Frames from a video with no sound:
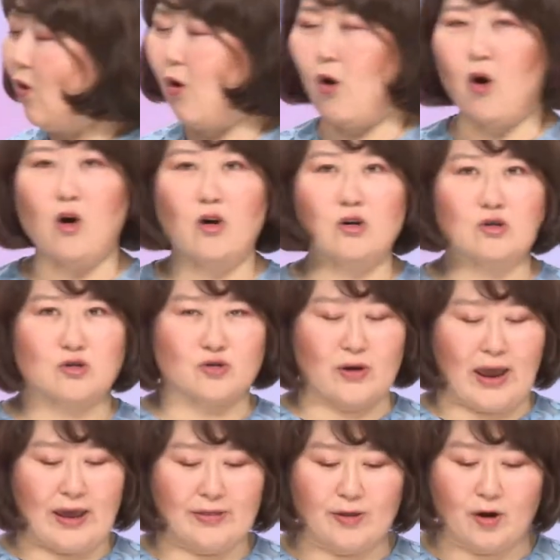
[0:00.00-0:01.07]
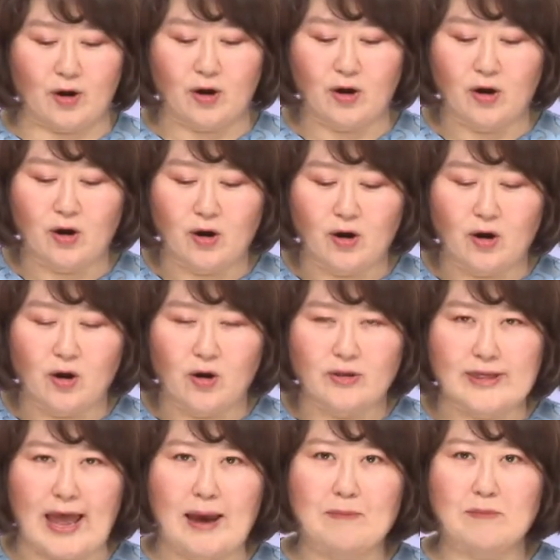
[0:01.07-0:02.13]
all together.
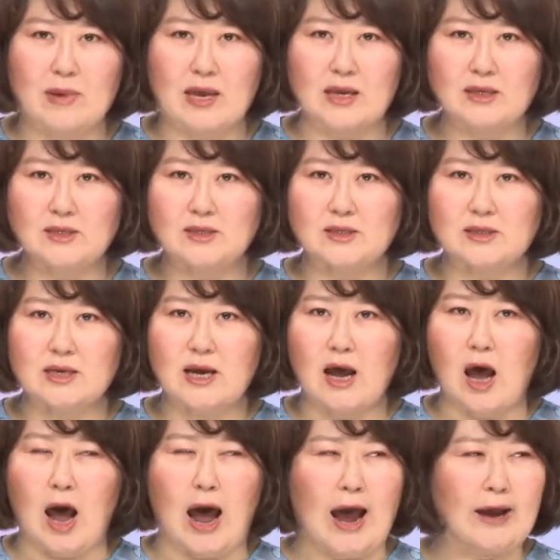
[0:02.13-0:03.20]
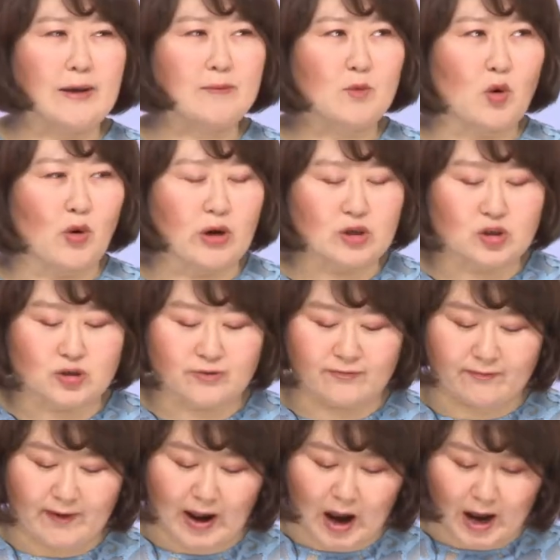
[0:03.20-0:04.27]
That means I'm going to
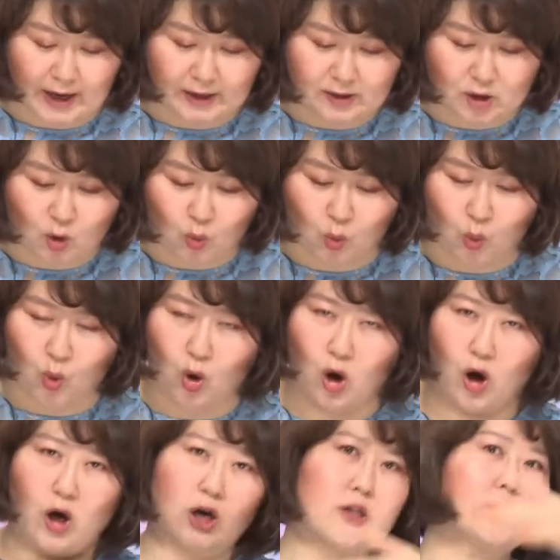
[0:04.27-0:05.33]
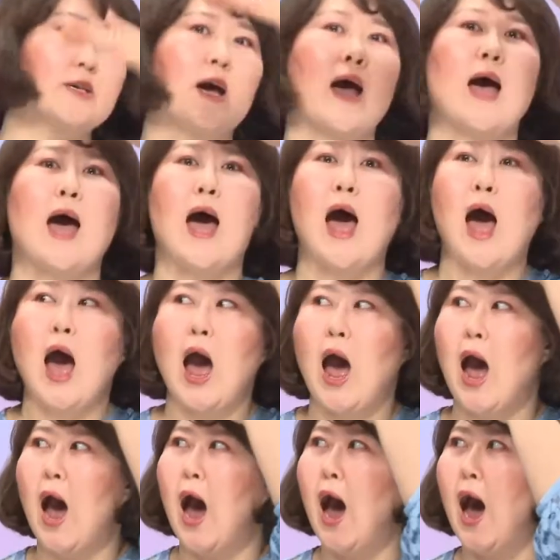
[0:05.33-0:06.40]
find the word
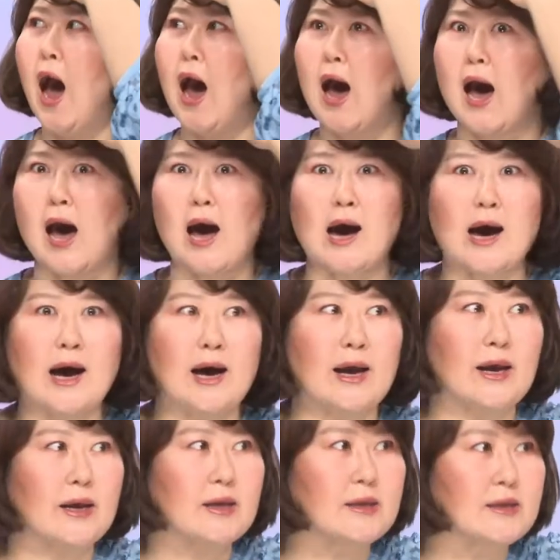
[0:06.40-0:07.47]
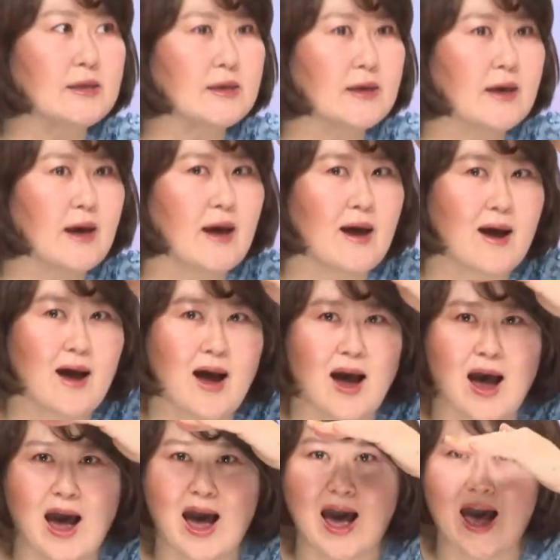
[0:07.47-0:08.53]
hide.
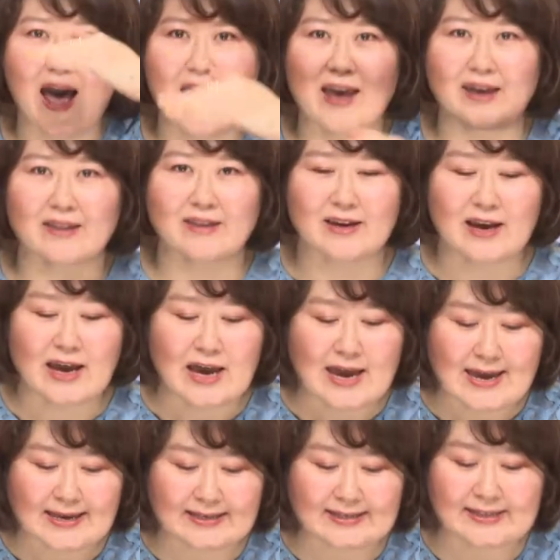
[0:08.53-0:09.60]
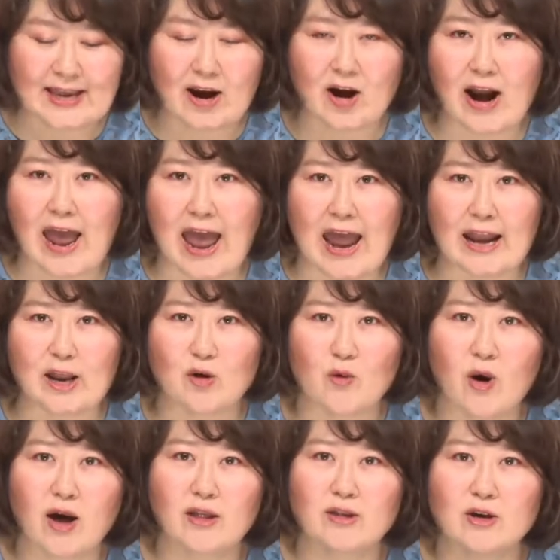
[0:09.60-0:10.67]
Hide. Is there
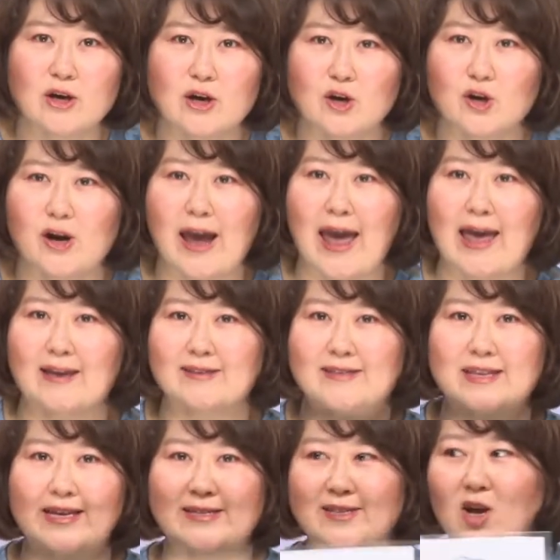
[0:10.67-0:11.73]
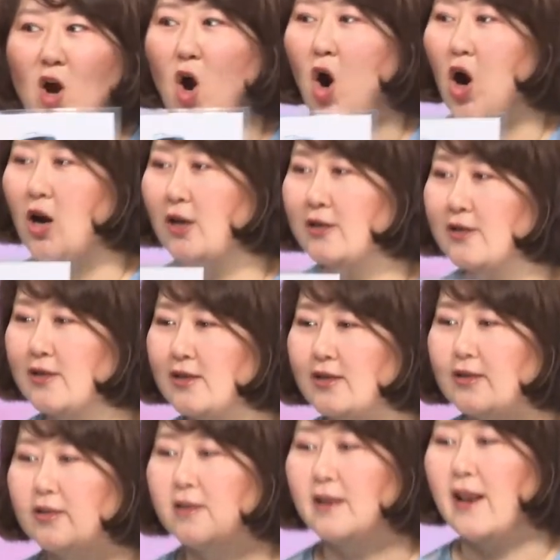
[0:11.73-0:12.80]
anyone who has this card?
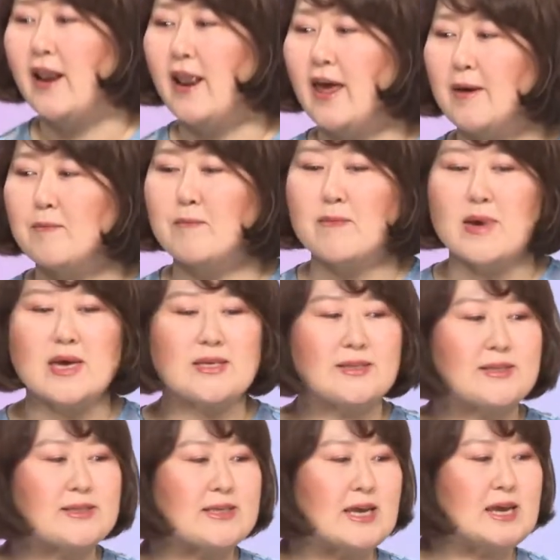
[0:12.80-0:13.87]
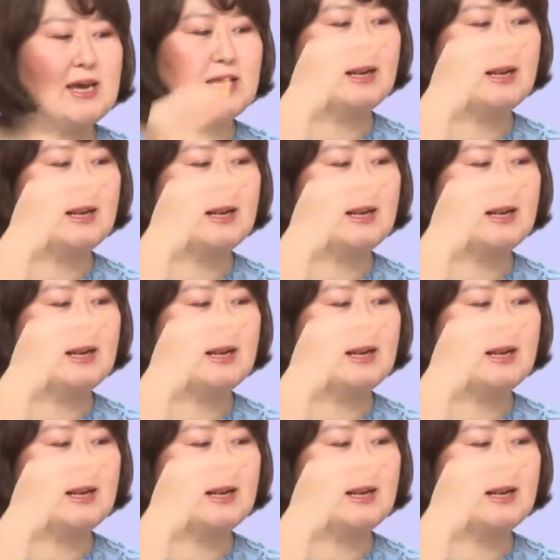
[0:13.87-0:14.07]
Let me see.